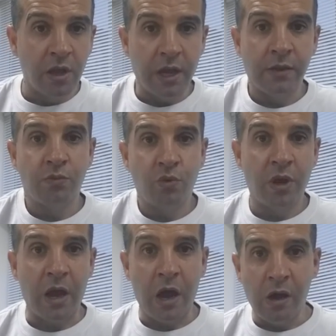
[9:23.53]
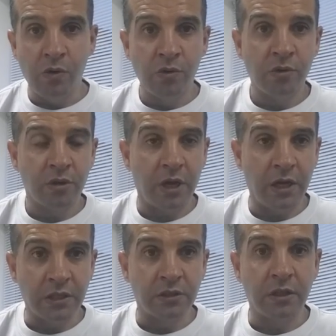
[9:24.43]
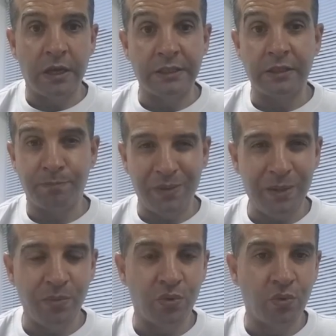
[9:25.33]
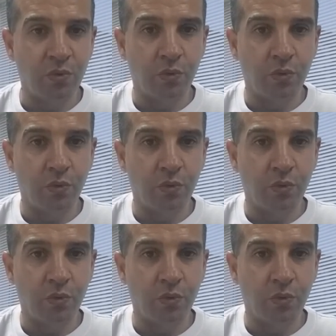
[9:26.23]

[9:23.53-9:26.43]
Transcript: And we all us as people,